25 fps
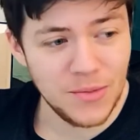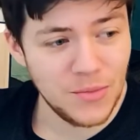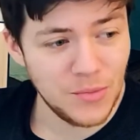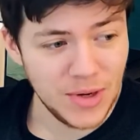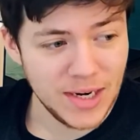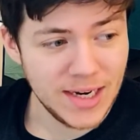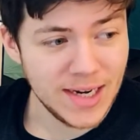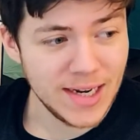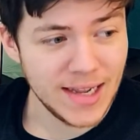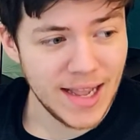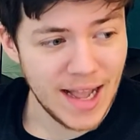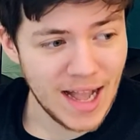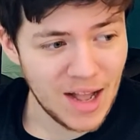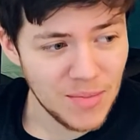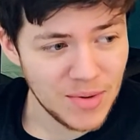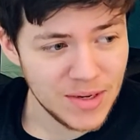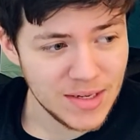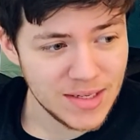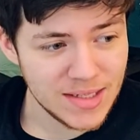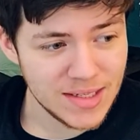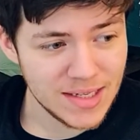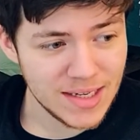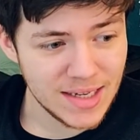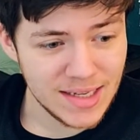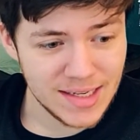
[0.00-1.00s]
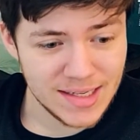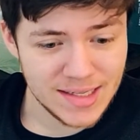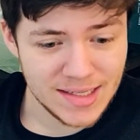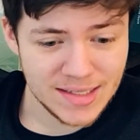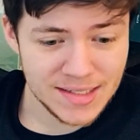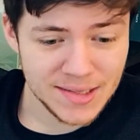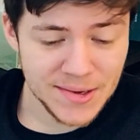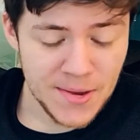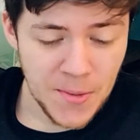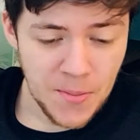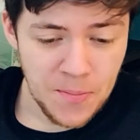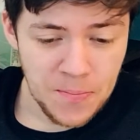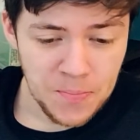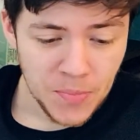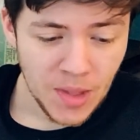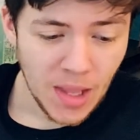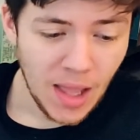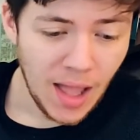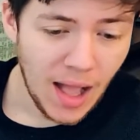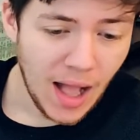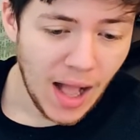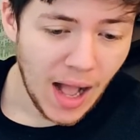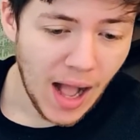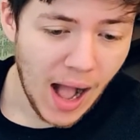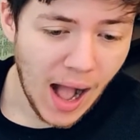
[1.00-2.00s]
reading habits is
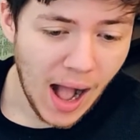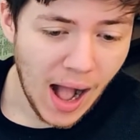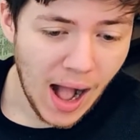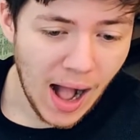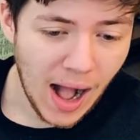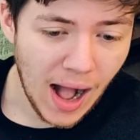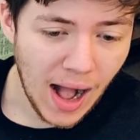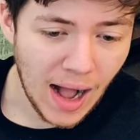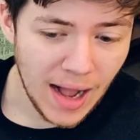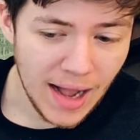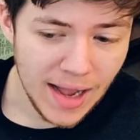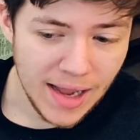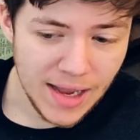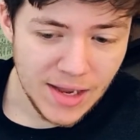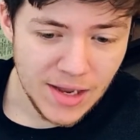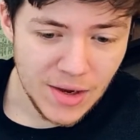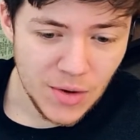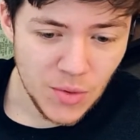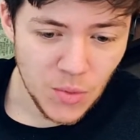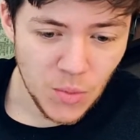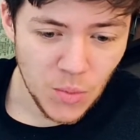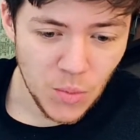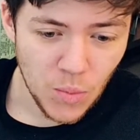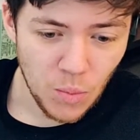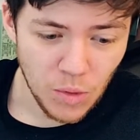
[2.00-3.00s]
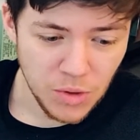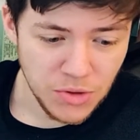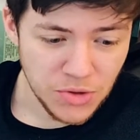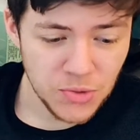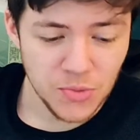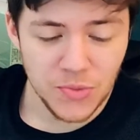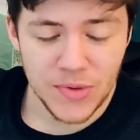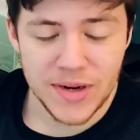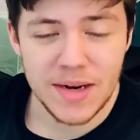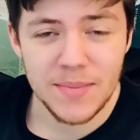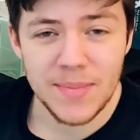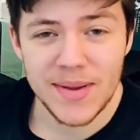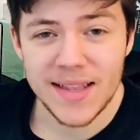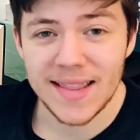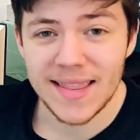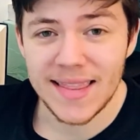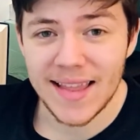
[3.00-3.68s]
I want to read a bit